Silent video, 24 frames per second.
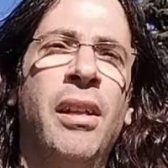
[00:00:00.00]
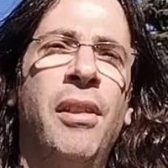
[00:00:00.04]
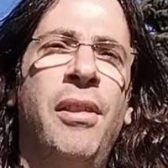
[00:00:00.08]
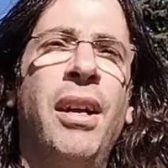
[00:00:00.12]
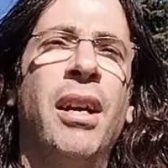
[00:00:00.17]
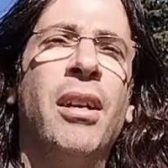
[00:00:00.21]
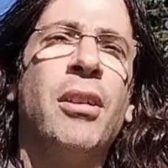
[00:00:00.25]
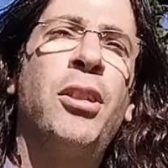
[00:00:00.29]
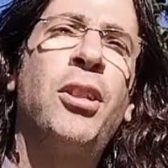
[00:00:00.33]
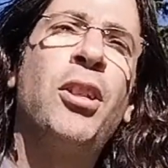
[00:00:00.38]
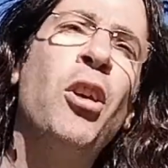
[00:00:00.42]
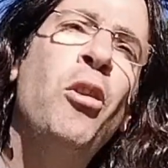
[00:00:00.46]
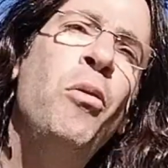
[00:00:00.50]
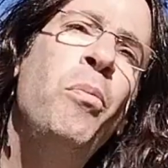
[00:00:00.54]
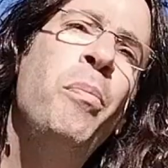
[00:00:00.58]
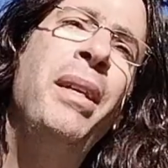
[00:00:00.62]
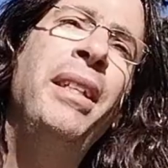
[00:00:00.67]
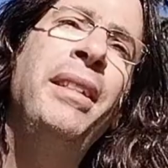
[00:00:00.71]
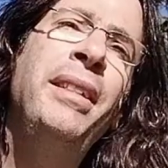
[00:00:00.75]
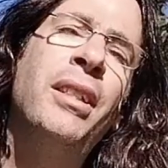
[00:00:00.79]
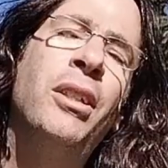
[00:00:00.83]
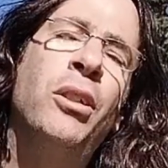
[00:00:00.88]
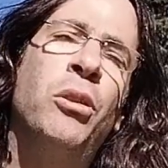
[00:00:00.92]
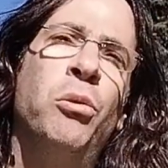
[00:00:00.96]
There are so
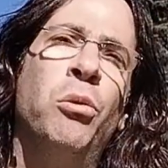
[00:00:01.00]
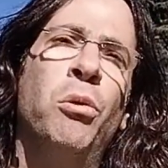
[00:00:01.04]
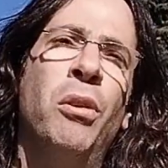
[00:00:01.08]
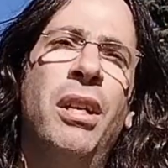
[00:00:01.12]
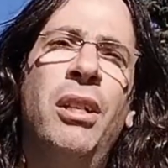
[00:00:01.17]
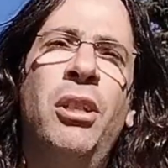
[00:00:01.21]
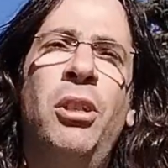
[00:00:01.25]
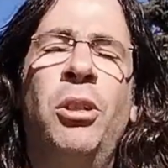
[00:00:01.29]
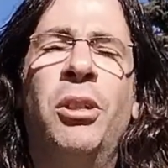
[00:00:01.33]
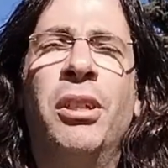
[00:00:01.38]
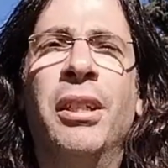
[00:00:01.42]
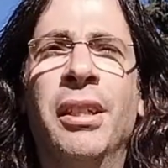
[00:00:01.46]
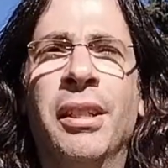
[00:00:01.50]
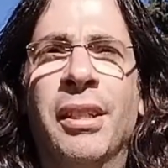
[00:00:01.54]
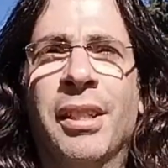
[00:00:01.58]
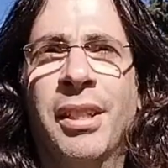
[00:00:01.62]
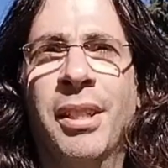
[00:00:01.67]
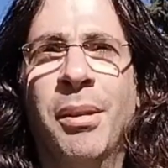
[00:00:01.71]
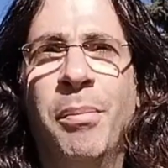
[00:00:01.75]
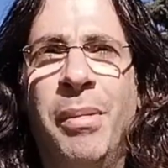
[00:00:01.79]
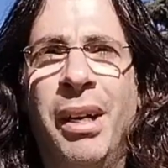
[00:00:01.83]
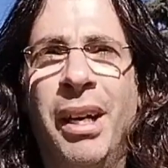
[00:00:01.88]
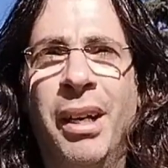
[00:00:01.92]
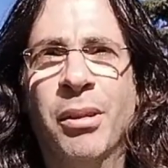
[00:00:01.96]
many
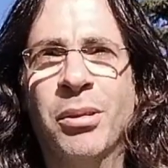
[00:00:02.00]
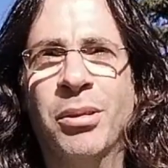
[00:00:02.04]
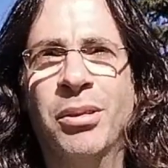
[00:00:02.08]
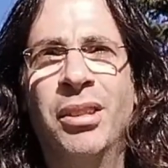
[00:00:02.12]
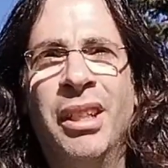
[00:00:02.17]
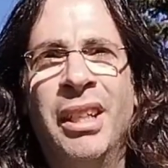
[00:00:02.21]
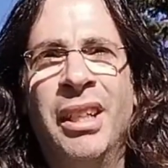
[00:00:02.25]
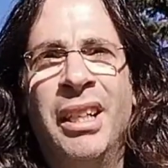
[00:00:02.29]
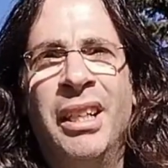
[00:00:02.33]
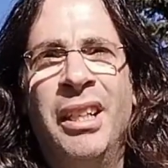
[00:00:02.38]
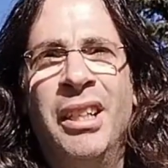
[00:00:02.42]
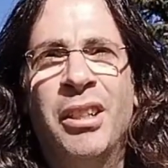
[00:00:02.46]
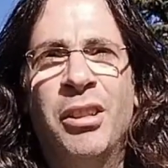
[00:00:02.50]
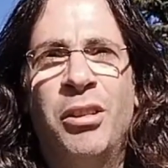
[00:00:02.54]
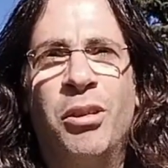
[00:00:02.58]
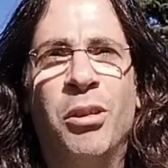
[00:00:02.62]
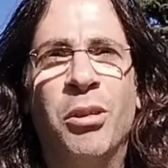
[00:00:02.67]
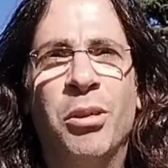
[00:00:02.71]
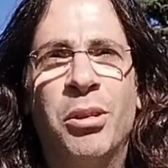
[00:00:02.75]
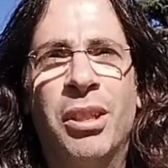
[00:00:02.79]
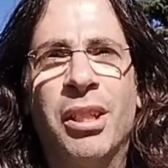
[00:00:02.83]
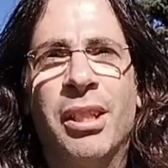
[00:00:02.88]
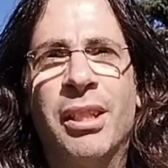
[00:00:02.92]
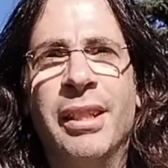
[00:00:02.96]
questions about
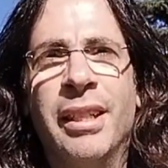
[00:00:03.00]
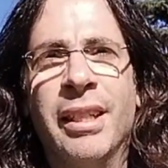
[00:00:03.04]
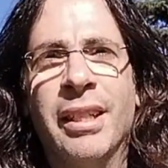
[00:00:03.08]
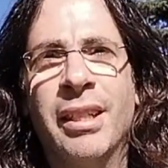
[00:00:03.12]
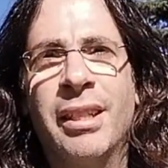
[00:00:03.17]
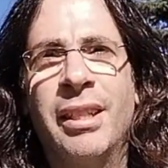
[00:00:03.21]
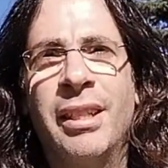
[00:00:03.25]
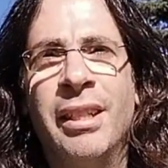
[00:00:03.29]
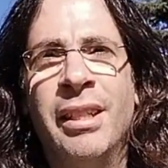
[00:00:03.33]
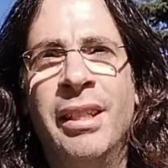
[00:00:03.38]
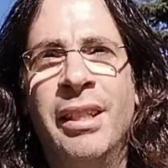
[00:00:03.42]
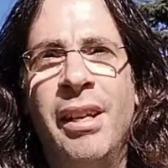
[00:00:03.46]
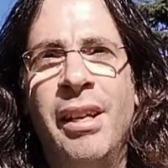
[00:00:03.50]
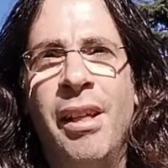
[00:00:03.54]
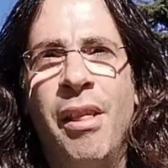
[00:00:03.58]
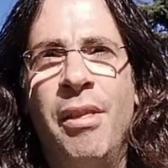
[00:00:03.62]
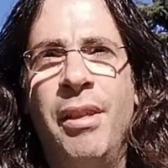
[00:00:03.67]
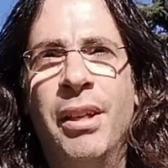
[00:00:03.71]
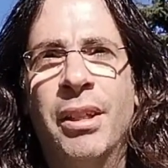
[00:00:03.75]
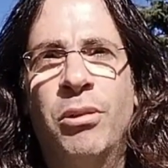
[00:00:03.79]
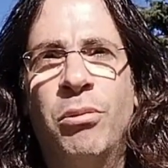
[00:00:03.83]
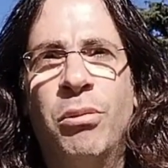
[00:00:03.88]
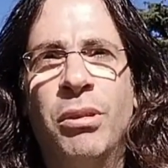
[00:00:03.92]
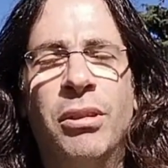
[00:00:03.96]
consciousness
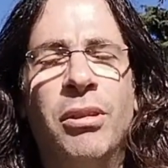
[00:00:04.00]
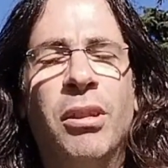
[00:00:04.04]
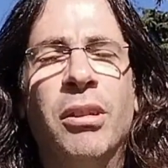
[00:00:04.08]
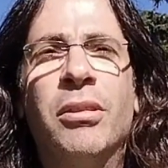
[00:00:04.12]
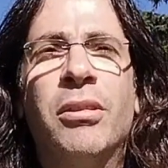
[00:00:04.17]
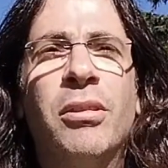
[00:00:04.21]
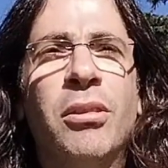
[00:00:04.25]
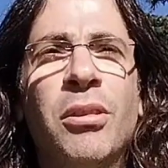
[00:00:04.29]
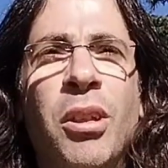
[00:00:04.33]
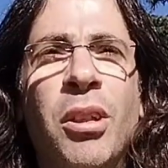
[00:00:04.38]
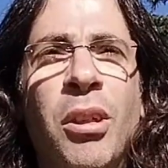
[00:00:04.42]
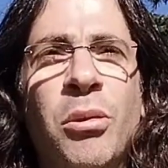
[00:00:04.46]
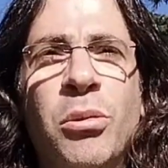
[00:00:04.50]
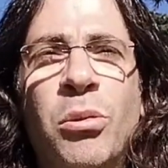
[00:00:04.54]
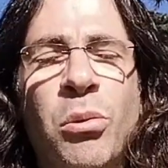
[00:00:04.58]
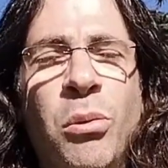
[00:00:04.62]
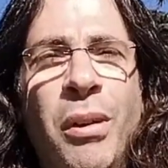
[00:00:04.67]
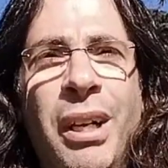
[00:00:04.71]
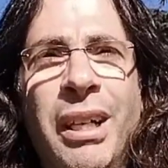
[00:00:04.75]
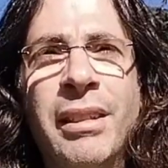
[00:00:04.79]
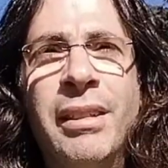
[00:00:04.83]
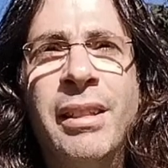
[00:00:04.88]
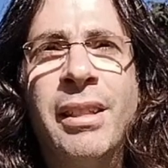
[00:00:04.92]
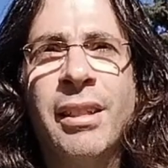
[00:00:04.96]
that we don't know
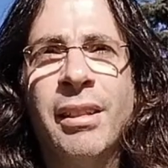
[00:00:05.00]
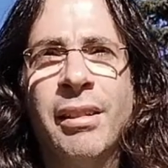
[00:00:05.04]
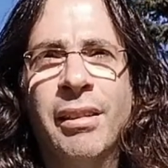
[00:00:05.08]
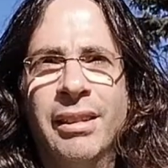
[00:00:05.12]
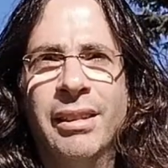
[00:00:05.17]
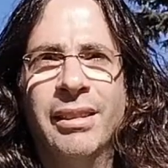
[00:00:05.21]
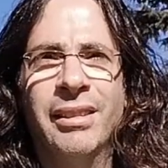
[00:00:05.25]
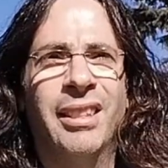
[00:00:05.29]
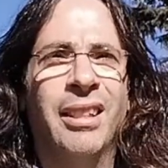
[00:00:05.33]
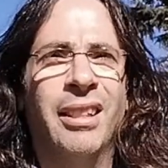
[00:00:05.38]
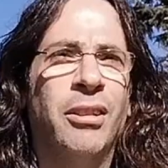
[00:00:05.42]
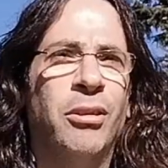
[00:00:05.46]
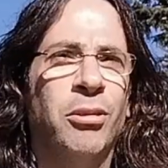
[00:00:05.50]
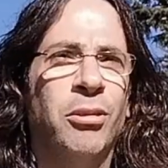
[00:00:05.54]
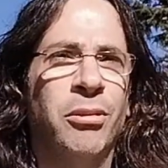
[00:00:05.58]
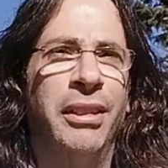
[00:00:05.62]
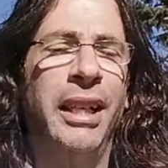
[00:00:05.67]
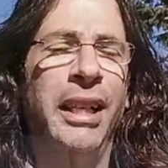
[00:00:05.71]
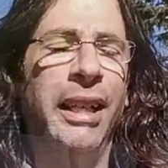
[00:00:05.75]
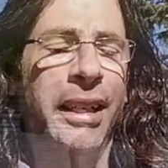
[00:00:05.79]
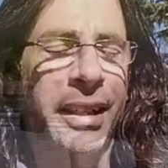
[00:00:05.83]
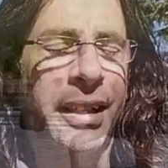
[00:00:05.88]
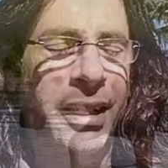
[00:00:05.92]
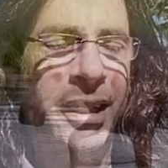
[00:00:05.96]
to answer until
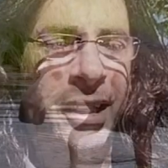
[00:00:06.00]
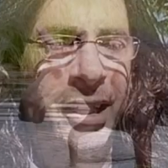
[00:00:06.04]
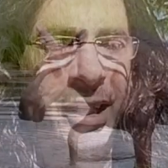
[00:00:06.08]
today.